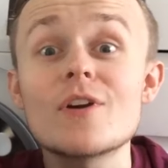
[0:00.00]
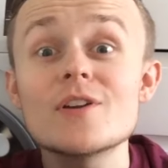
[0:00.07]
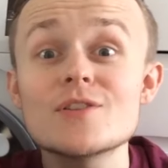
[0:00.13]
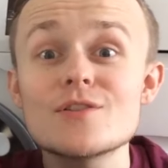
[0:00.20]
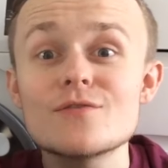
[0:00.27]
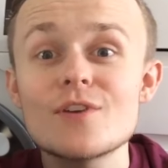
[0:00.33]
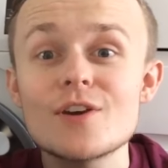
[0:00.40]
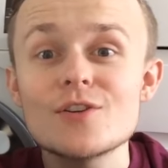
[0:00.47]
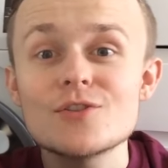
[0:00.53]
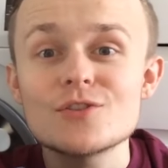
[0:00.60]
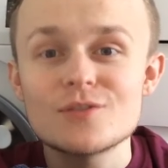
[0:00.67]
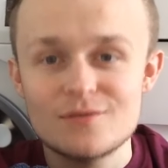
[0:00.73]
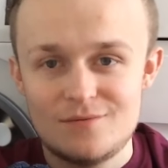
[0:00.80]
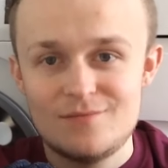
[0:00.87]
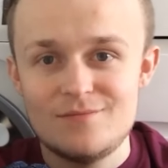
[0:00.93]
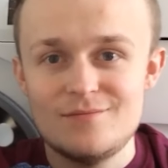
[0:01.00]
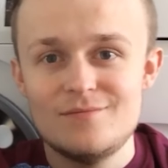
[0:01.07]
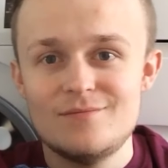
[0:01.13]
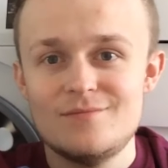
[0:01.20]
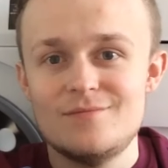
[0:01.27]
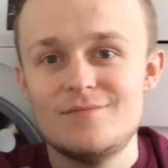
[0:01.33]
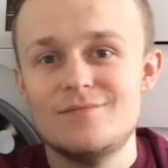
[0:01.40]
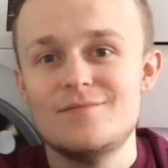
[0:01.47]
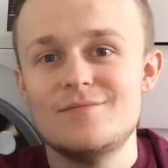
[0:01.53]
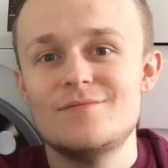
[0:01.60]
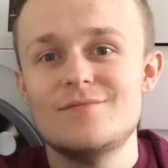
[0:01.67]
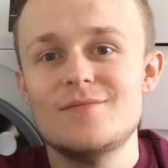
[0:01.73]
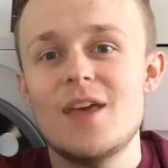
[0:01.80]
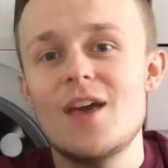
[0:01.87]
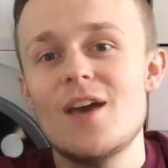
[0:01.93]
reservation.
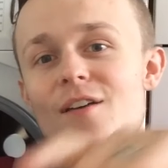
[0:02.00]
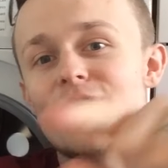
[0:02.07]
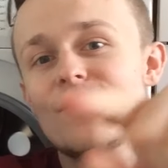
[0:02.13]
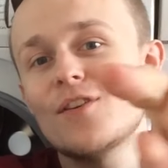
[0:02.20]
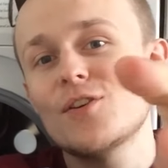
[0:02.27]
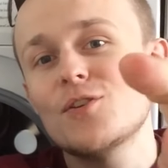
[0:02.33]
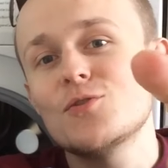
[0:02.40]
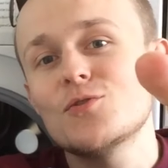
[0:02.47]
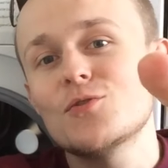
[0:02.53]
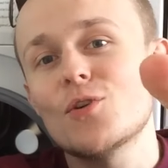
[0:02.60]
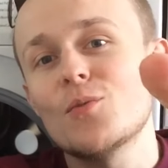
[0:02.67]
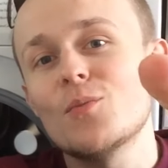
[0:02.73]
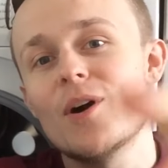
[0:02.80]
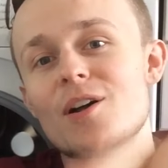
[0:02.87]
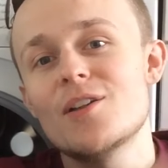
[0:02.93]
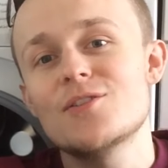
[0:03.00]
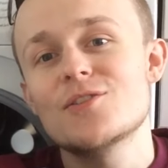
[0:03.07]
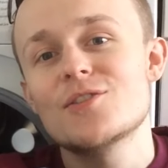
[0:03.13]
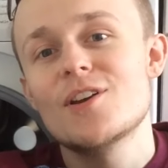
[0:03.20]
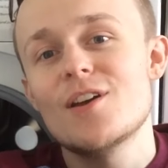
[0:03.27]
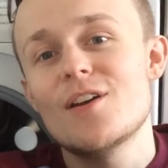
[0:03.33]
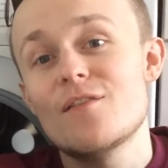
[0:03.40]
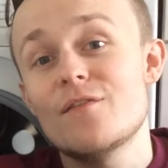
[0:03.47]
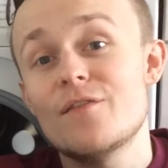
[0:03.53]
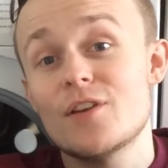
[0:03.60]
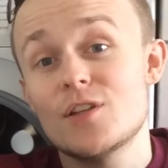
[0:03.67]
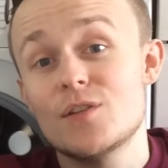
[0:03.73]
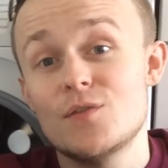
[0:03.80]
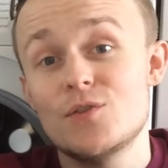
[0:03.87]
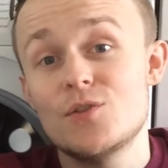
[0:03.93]
Thank you so much.
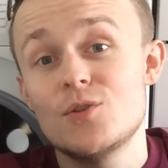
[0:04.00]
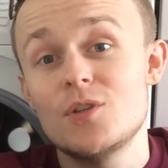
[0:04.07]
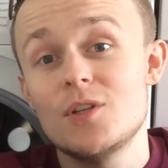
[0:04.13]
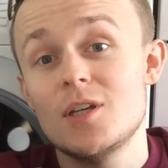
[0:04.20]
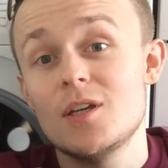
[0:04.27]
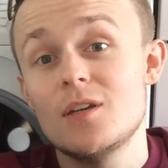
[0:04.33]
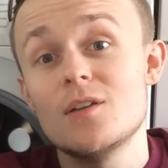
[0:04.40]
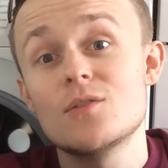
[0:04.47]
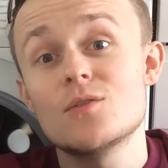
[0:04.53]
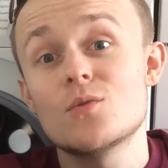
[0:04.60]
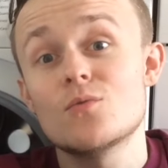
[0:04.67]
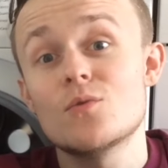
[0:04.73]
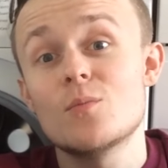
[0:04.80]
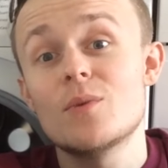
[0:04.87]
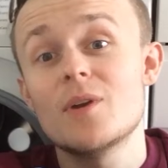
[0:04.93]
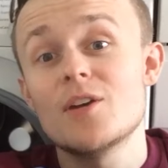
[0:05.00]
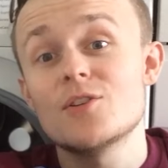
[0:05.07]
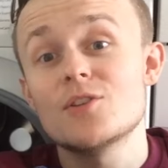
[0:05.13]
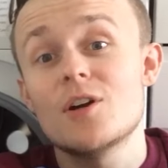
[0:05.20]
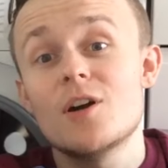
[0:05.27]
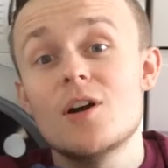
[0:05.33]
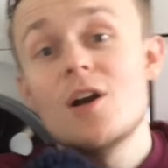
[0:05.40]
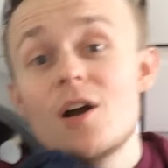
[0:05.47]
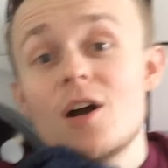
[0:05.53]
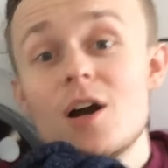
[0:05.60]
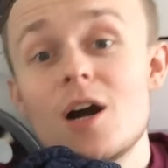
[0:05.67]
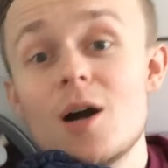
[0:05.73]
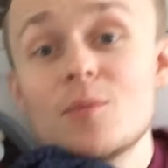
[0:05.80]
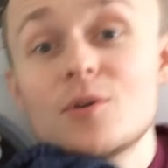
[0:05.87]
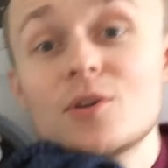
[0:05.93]
Thanks for tuning in. It's a real pleasure.
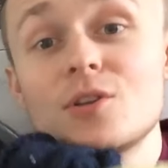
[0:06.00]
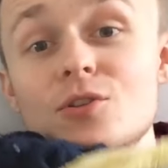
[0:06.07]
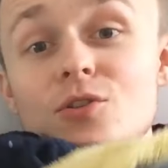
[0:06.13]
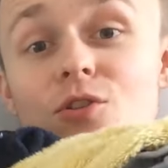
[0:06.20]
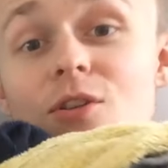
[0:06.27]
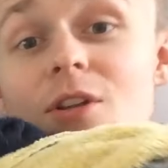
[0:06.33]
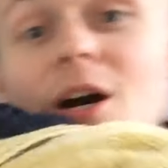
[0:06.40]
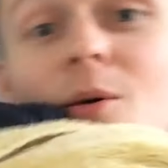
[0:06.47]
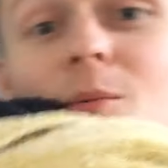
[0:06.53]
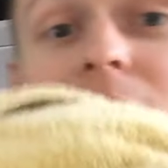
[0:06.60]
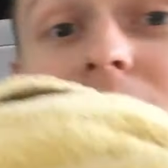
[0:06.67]
I'm gonna do now